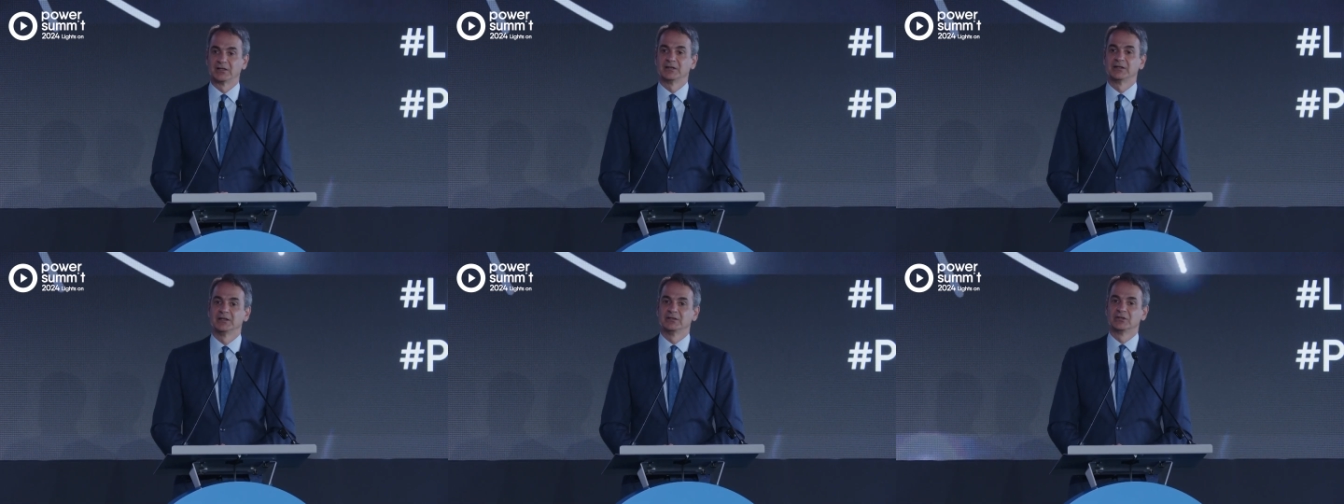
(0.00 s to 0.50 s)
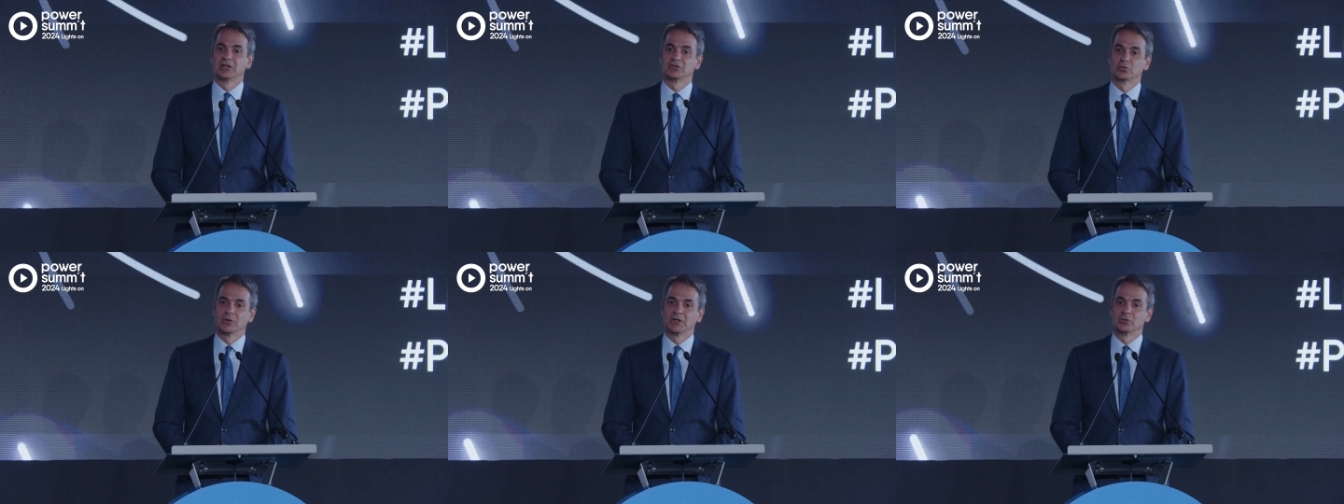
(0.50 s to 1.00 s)
In
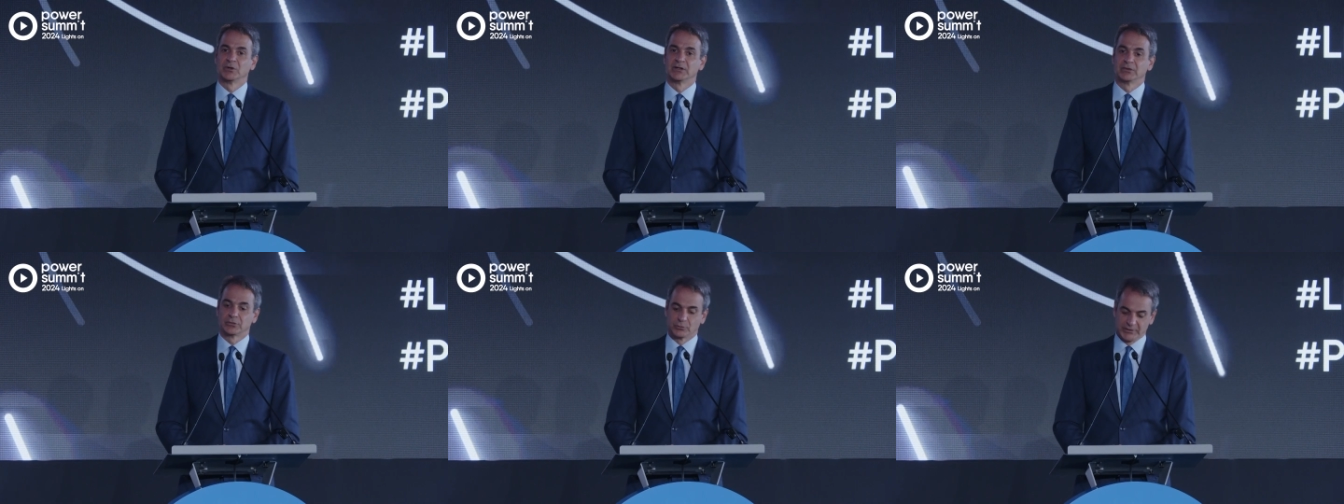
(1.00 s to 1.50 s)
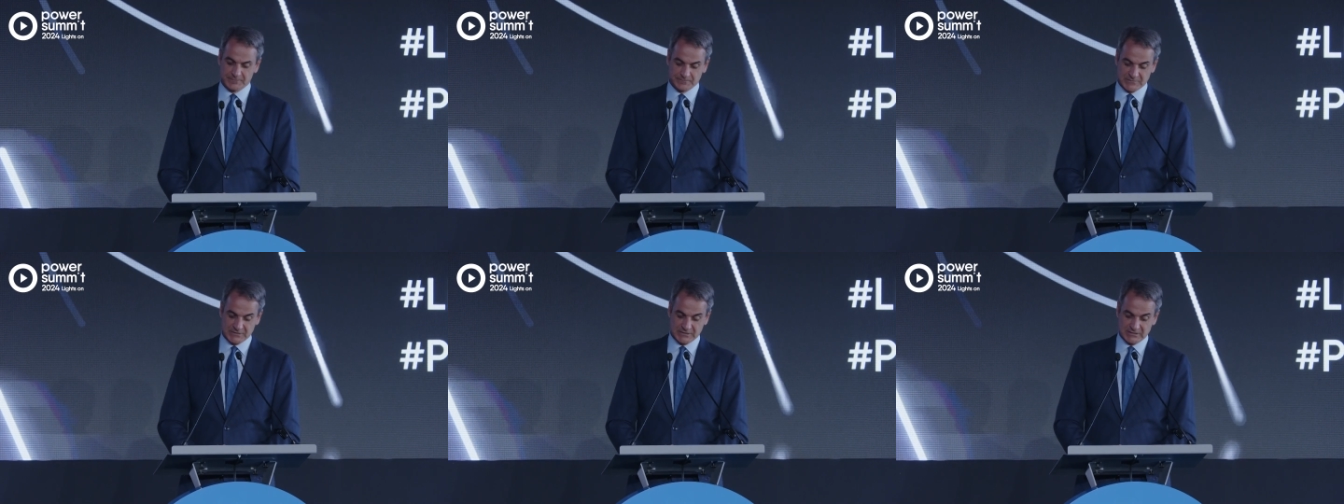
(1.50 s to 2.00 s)
2023,
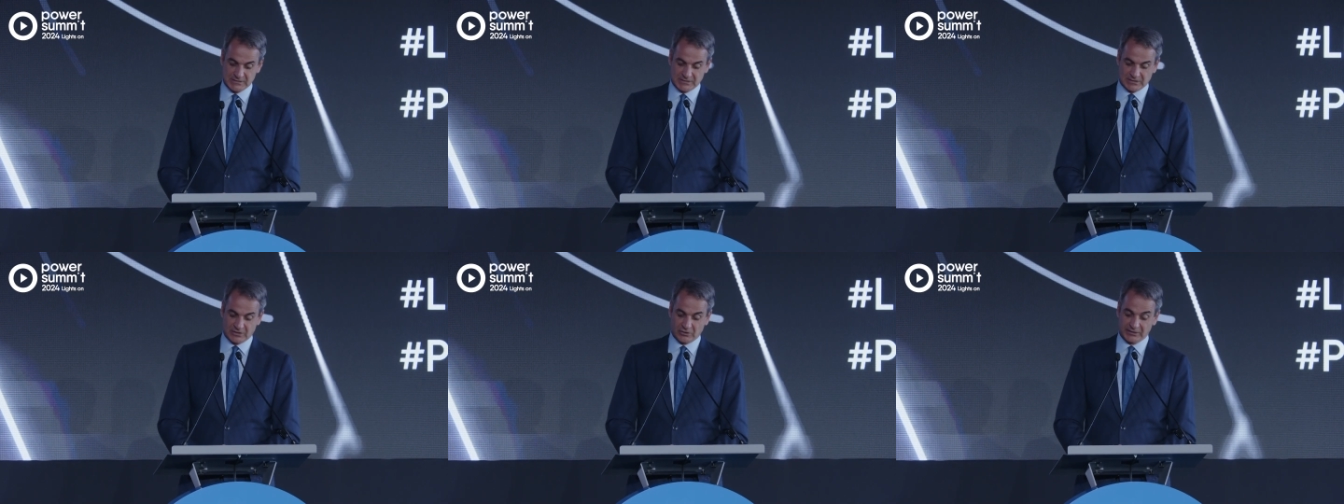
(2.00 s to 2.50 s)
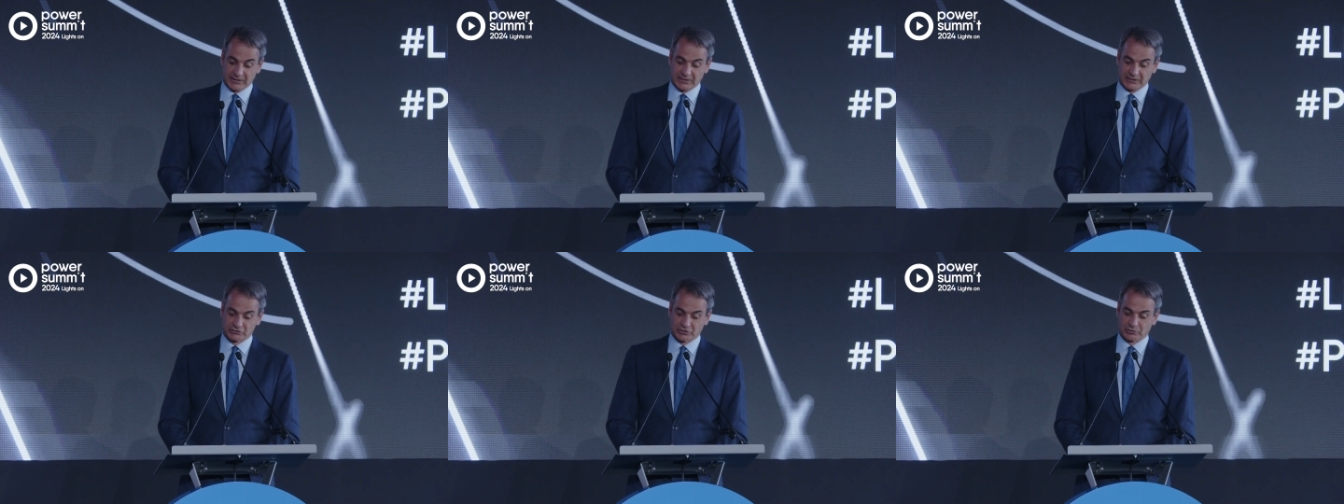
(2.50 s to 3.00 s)
our
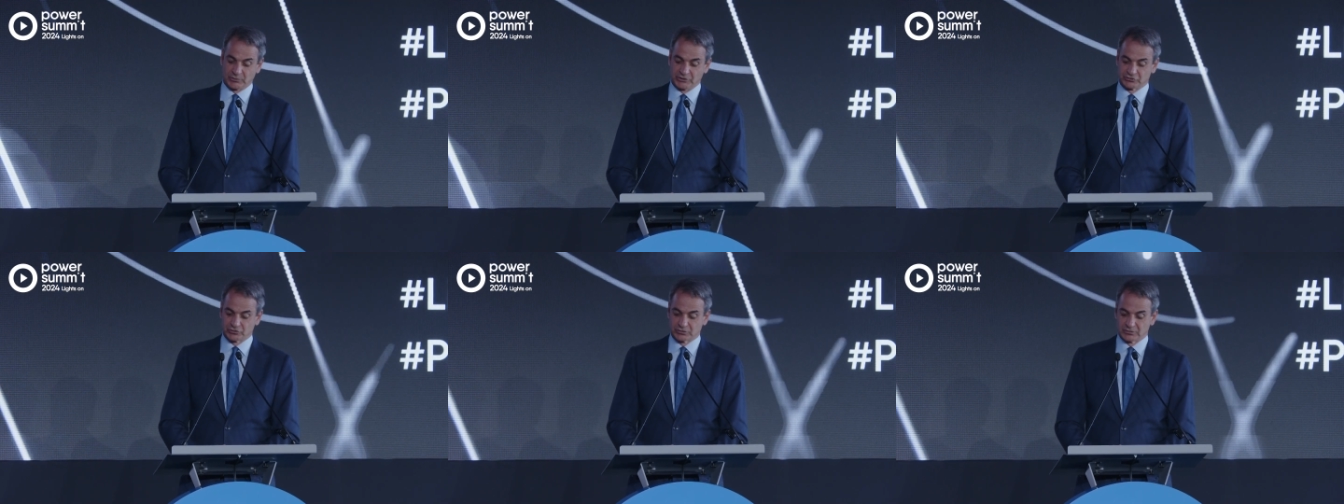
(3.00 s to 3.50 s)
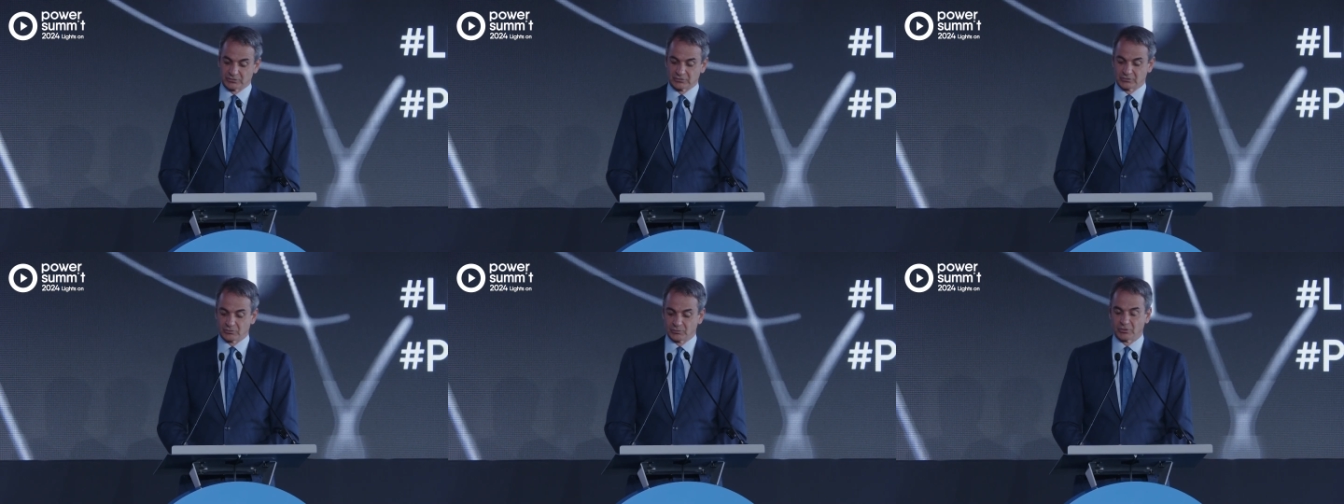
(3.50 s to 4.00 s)
lignite generation
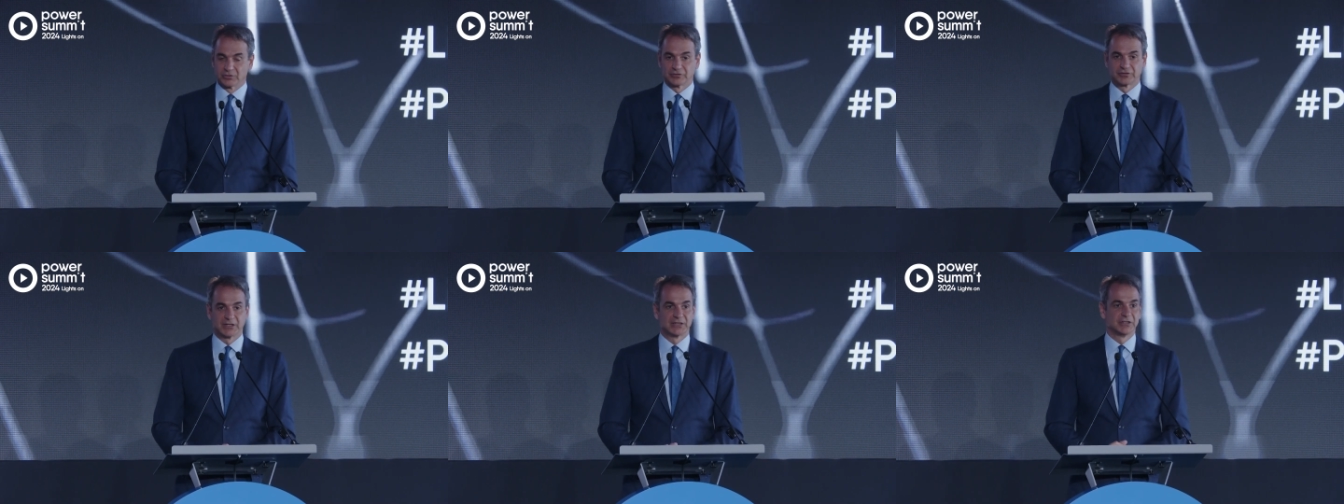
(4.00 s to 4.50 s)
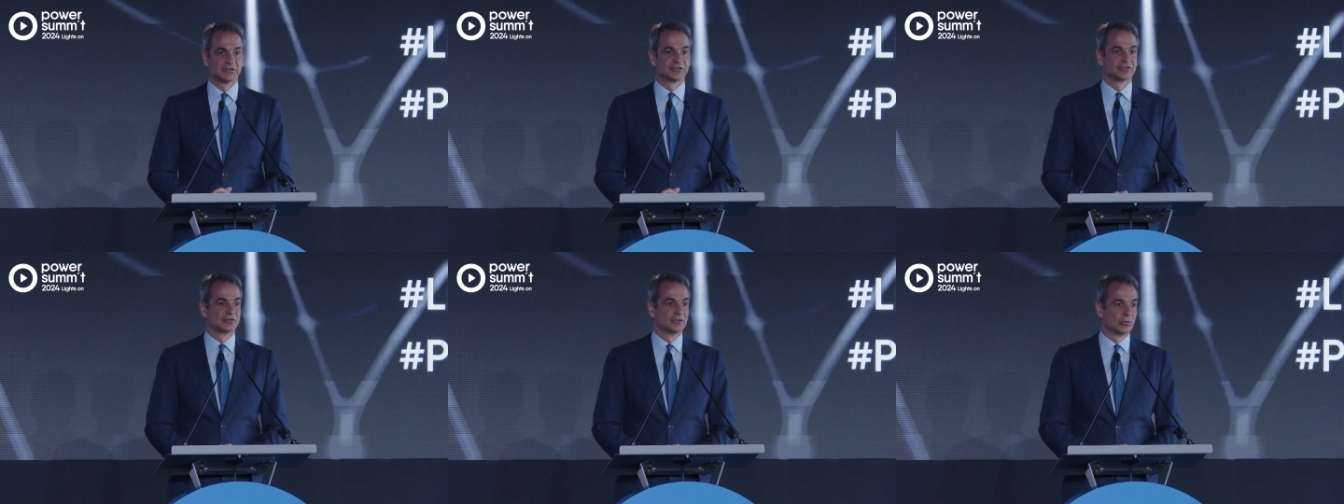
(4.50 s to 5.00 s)
was at
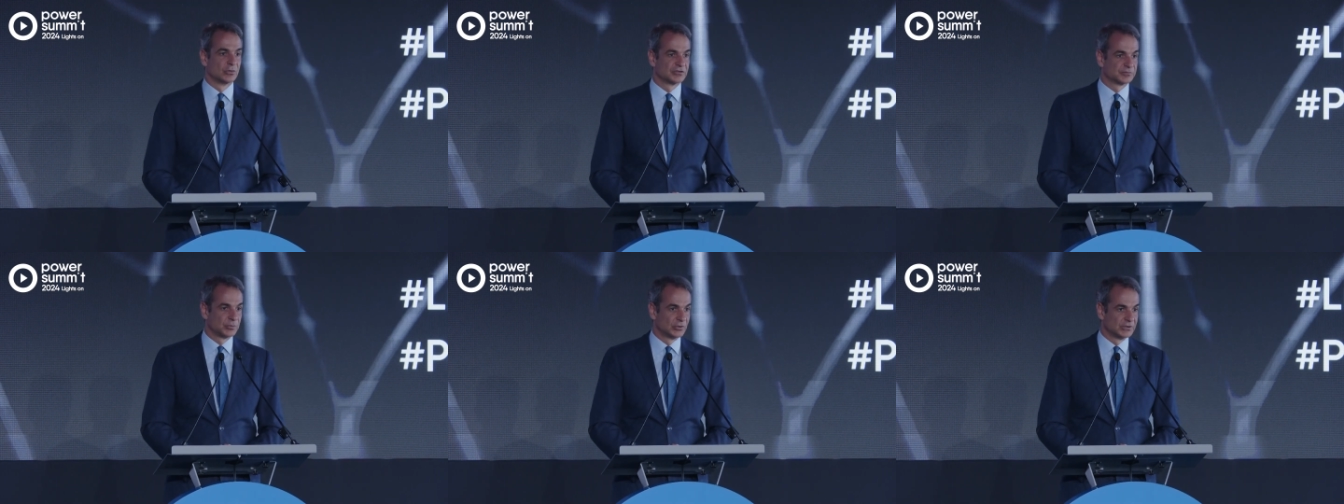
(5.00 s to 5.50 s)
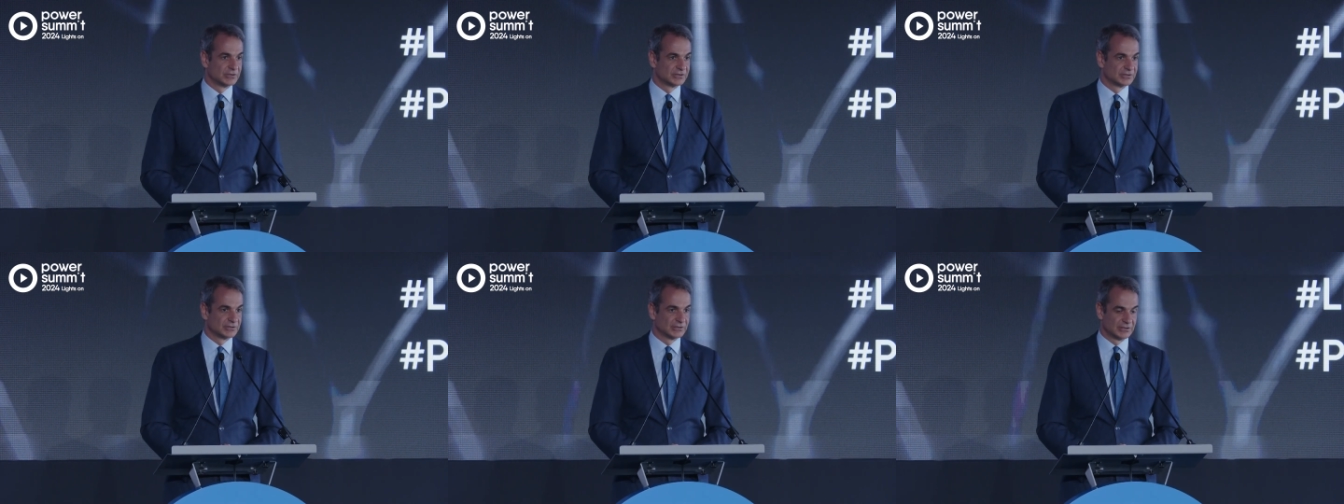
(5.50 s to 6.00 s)
its lowest point
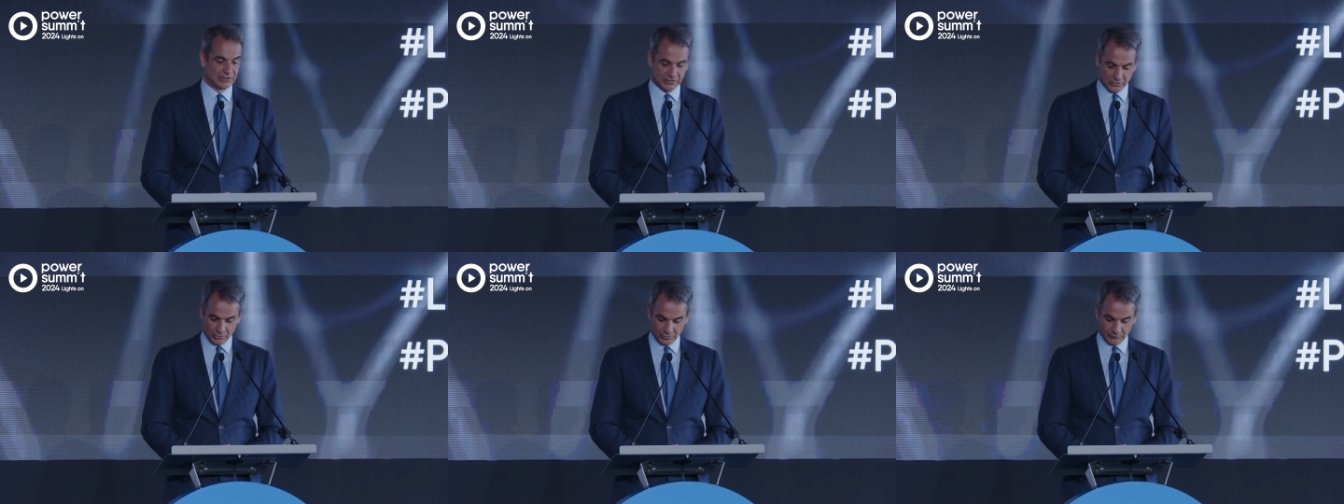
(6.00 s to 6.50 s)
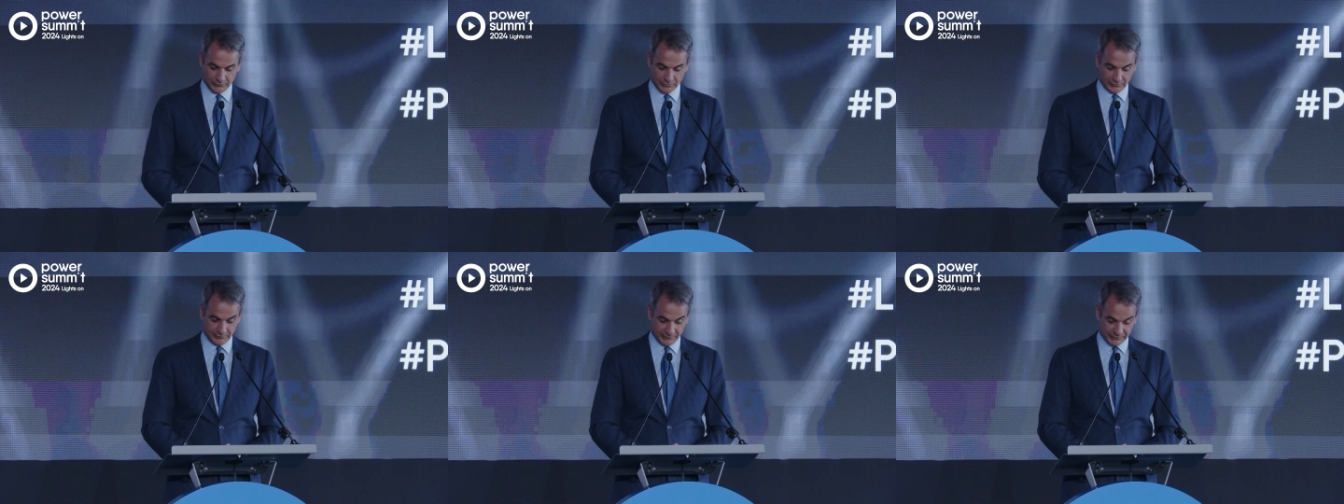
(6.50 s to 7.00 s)
over
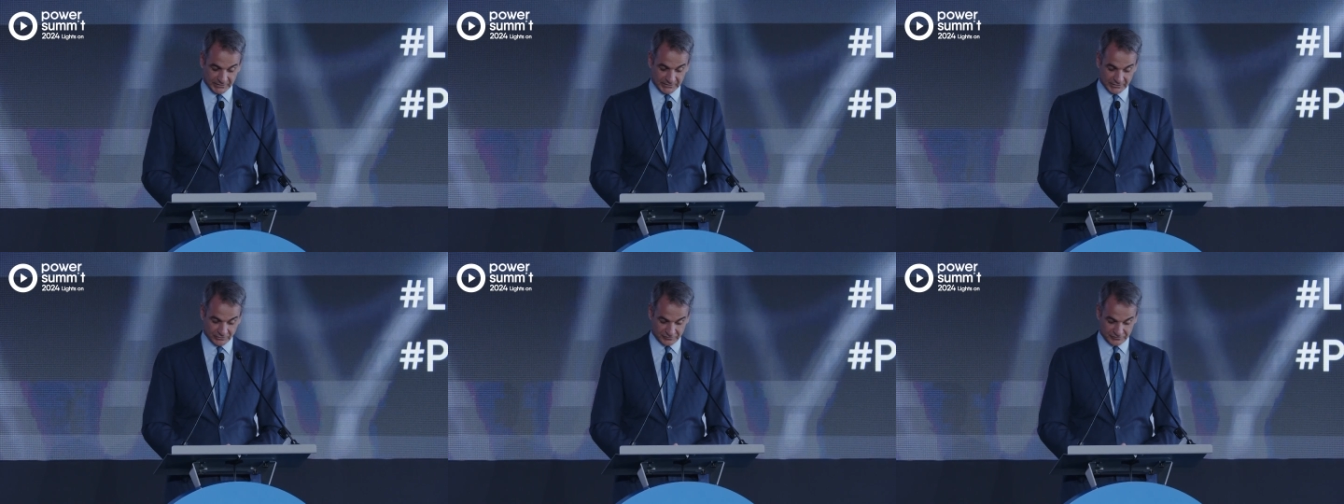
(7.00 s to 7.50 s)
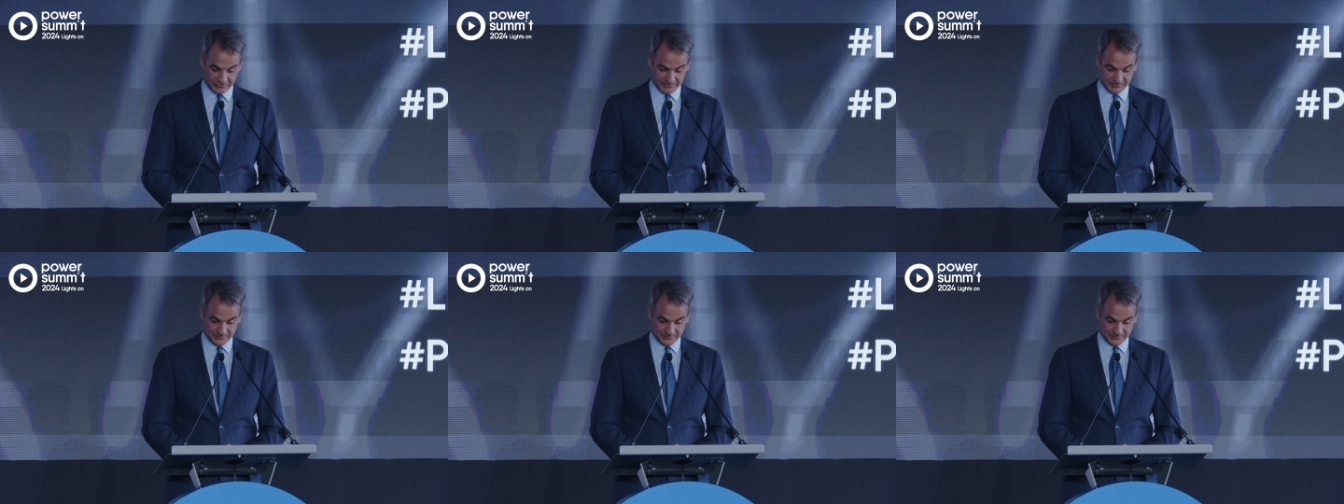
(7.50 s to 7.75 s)
50 years.